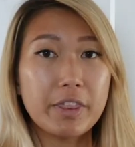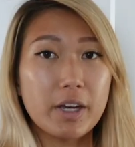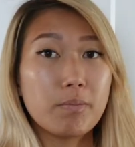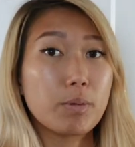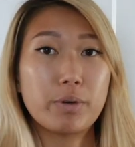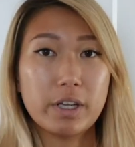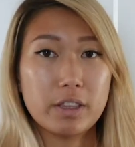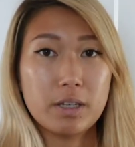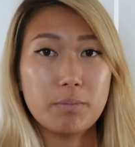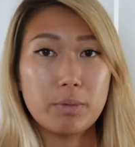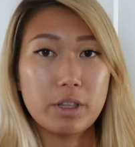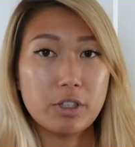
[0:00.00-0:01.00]
them or break
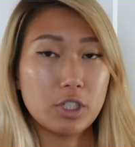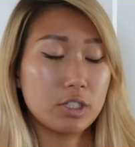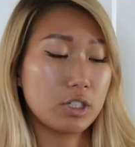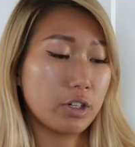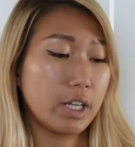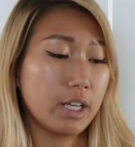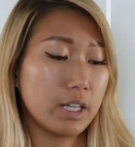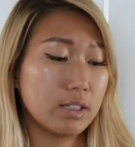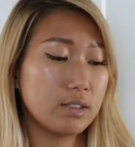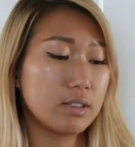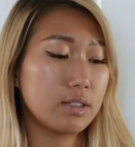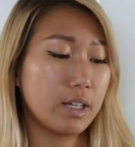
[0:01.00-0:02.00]
them with just your
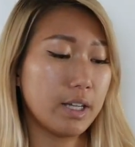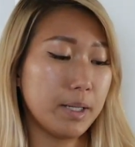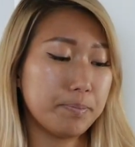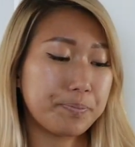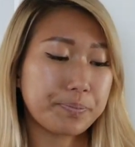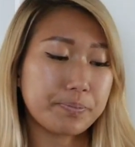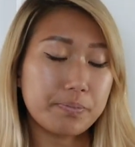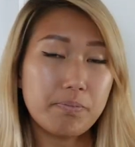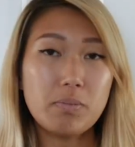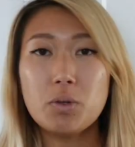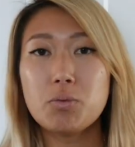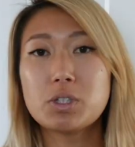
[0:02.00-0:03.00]
hands,
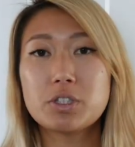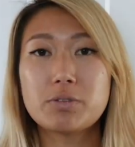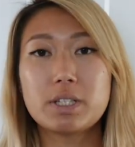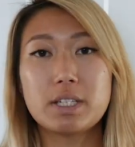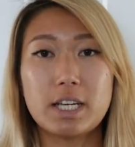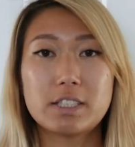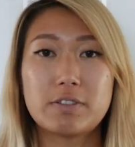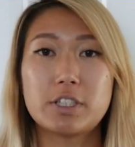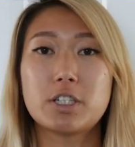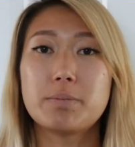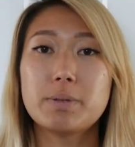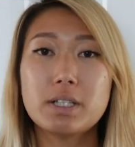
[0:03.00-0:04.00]
which is really nice for
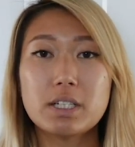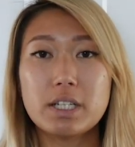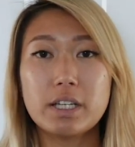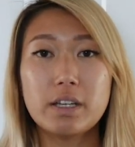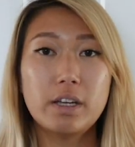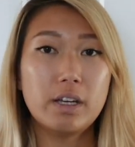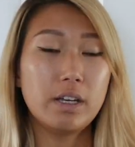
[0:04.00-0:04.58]
durability.